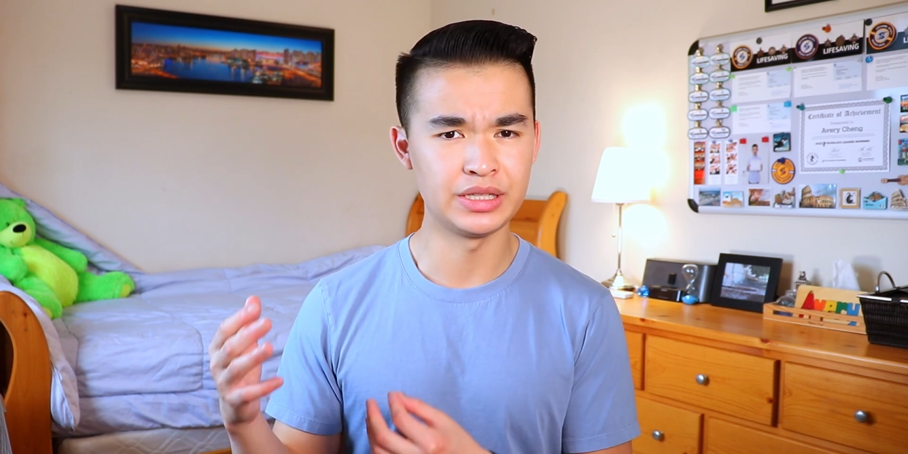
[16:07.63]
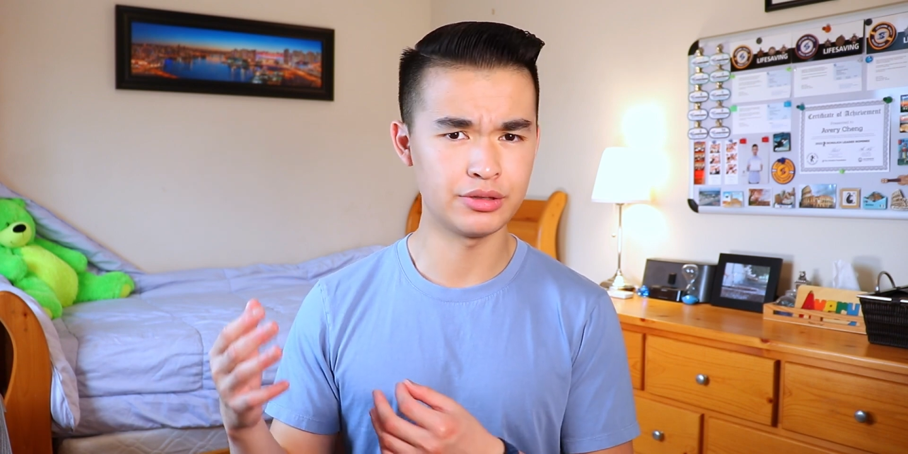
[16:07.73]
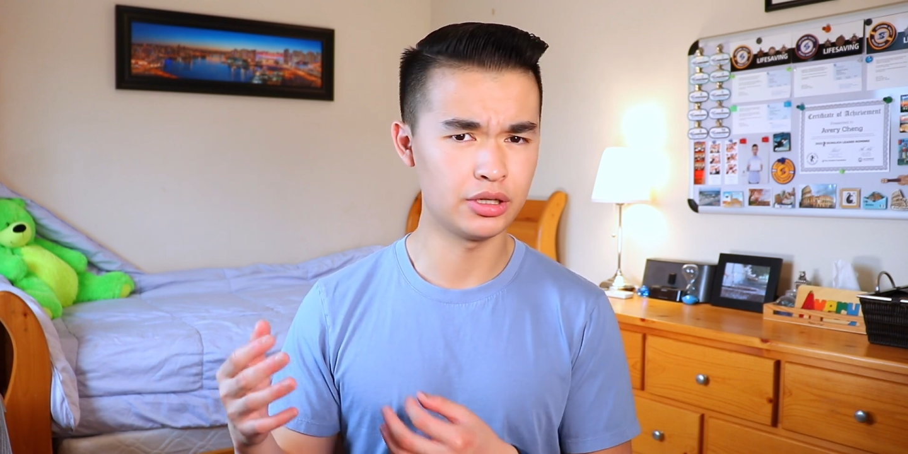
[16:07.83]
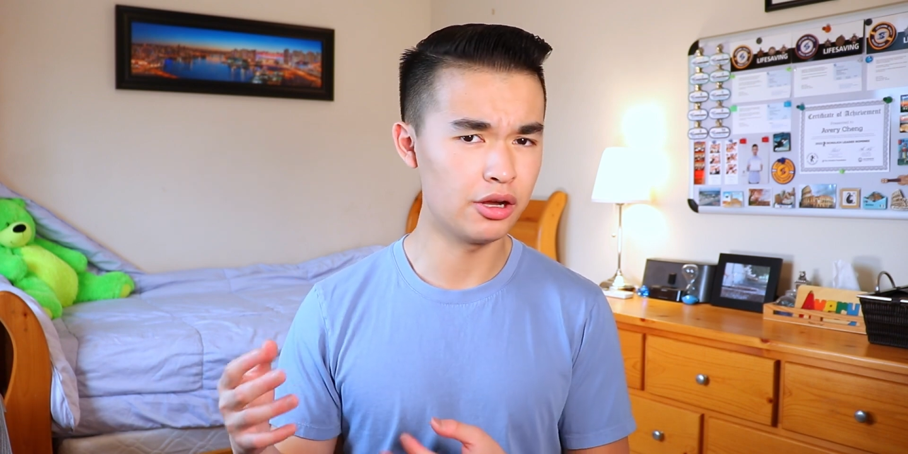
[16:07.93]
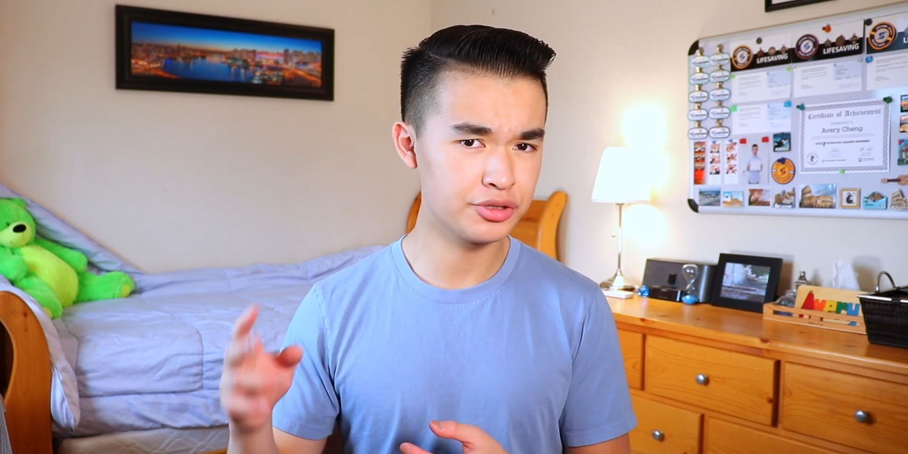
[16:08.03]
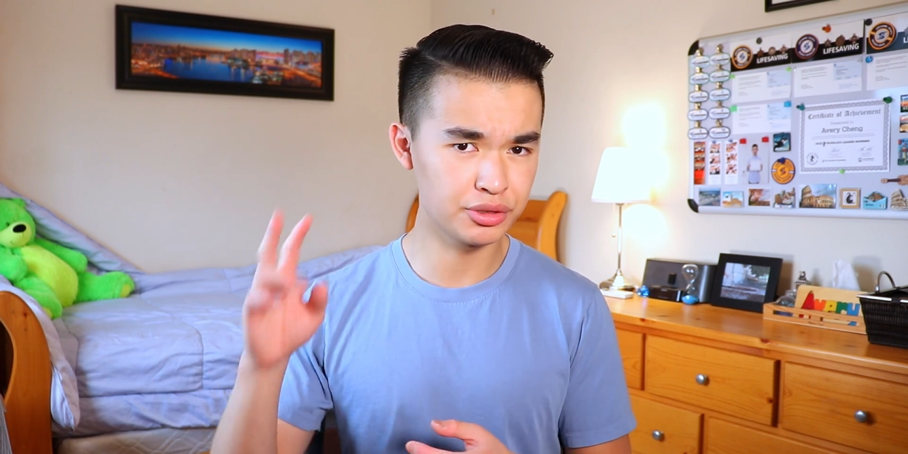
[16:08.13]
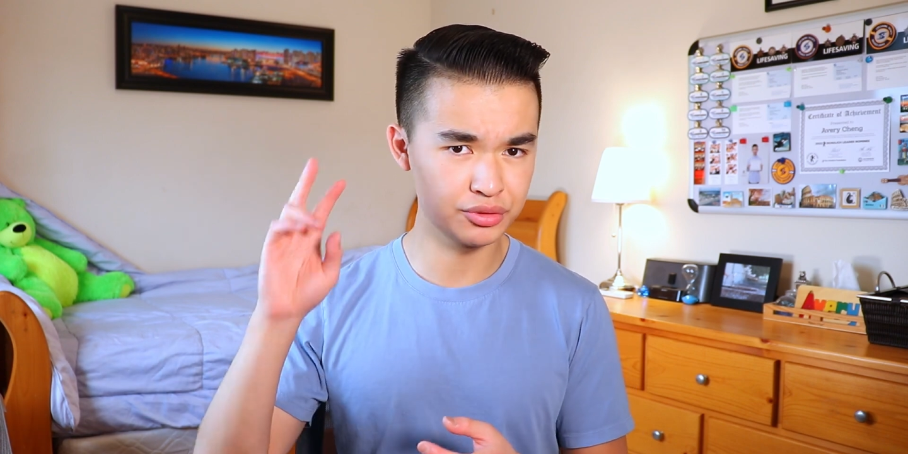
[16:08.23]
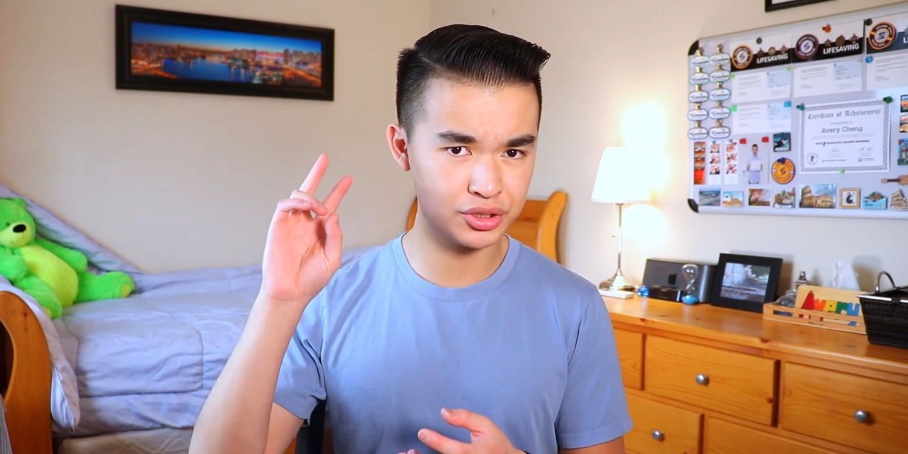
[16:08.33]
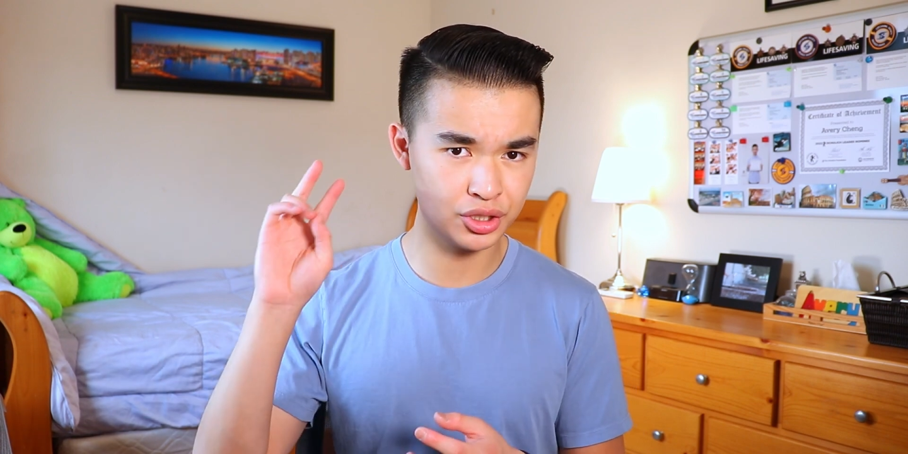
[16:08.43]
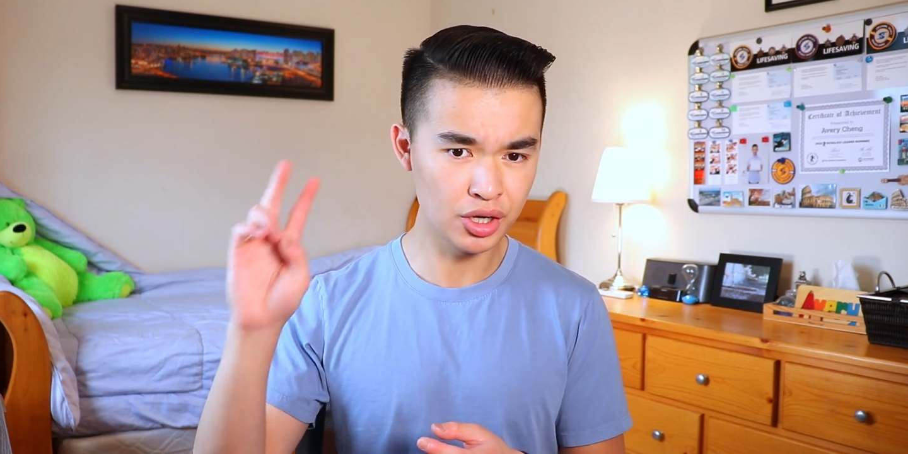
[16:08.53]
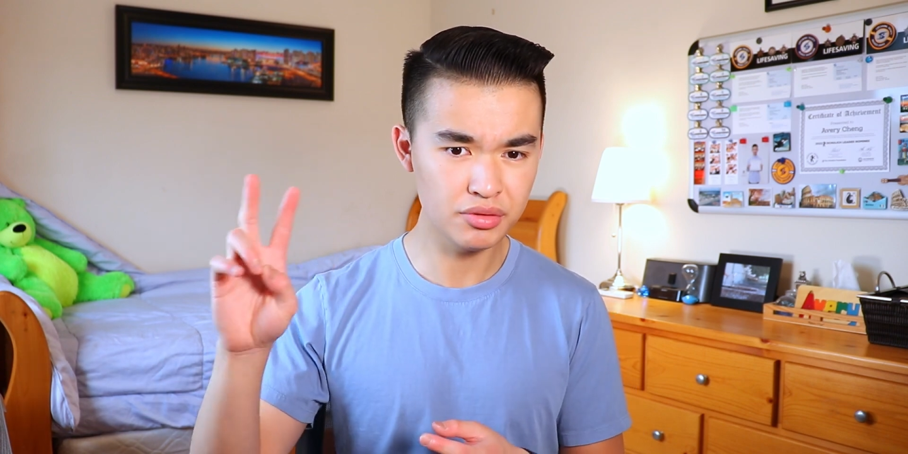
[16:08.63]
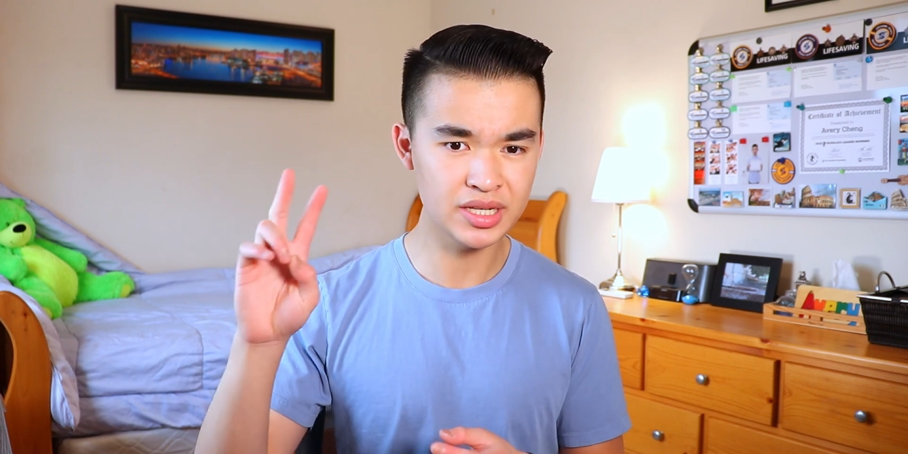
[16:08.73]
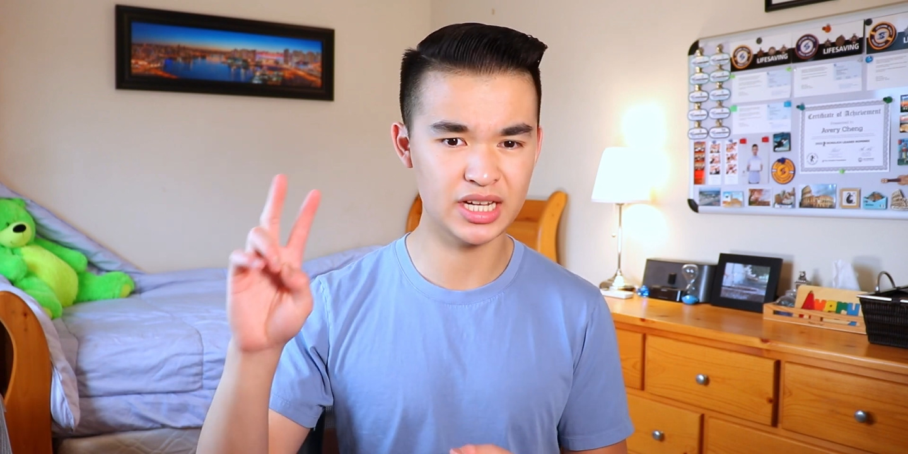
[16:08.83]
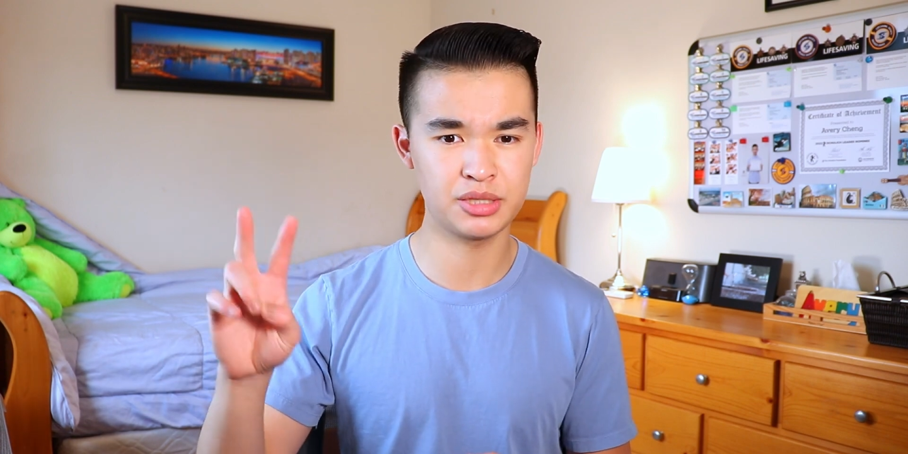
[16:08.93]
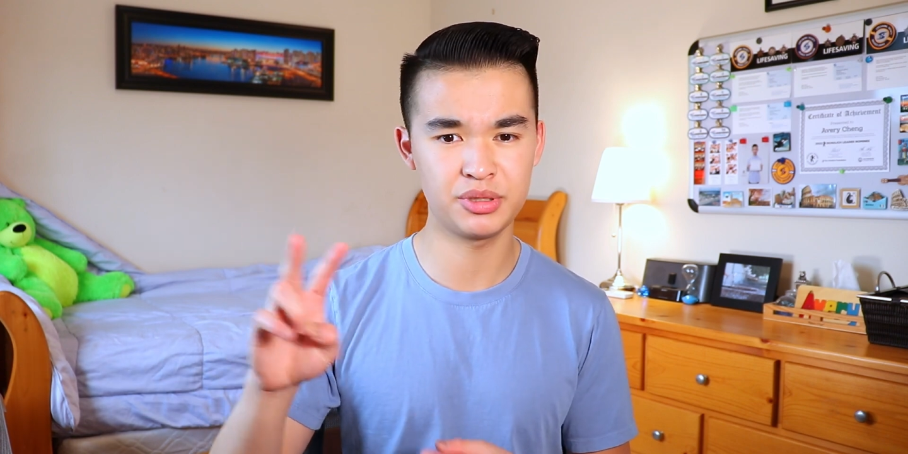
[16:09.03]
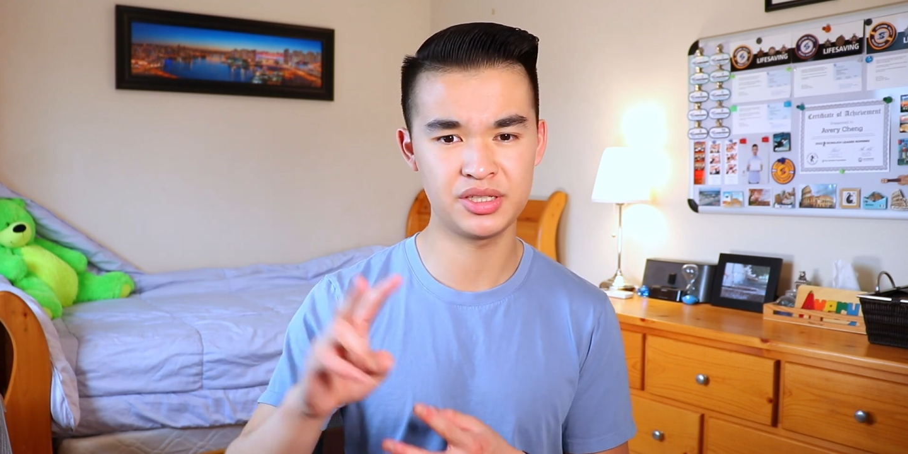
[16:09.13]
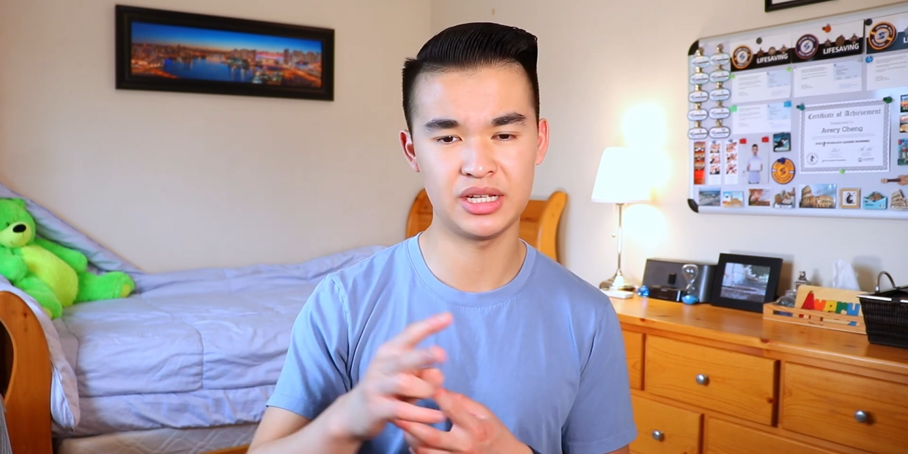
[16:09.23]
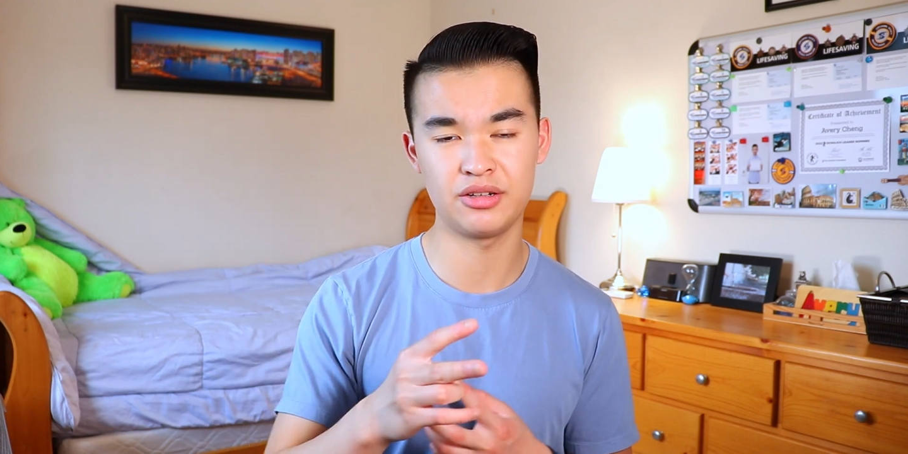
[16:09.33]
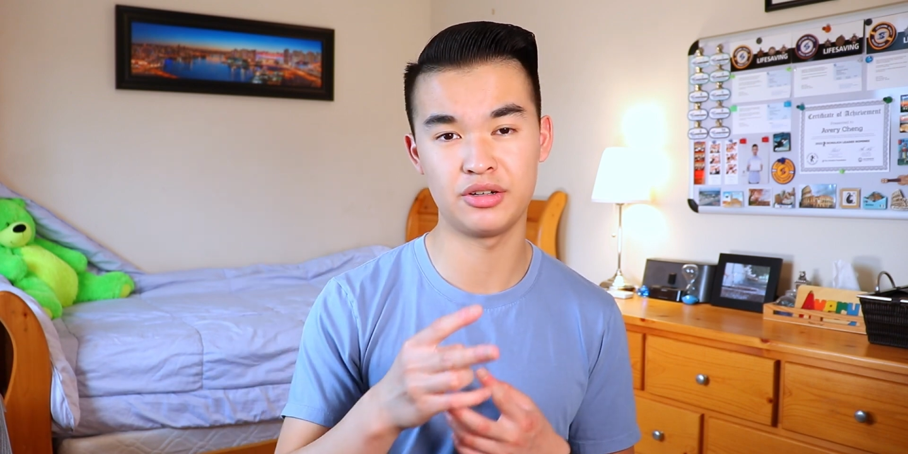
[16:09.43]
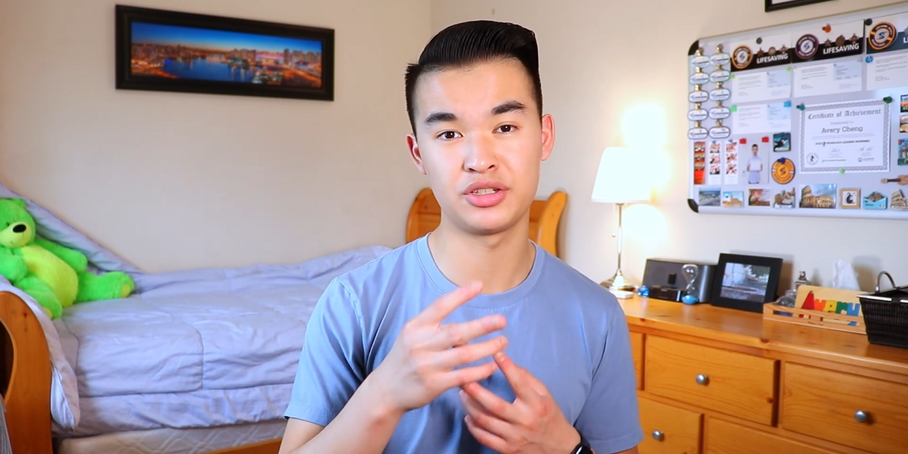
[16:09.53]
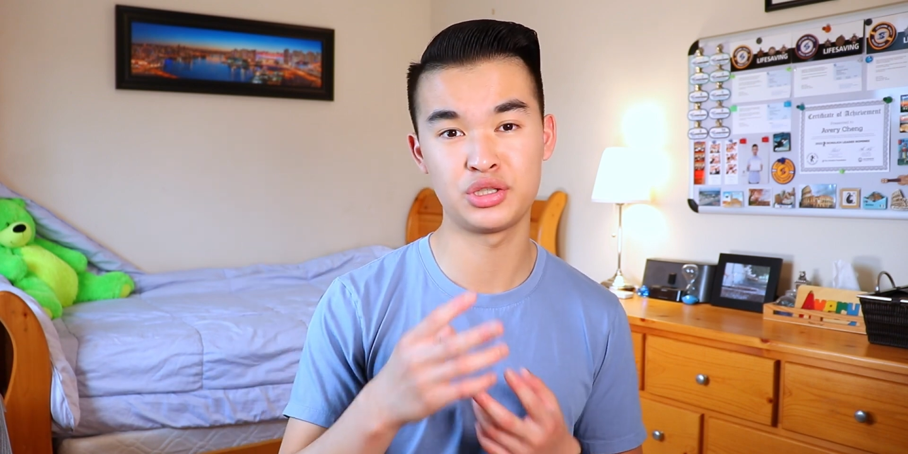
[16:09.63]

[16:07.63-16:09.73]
there are also two textbooks that are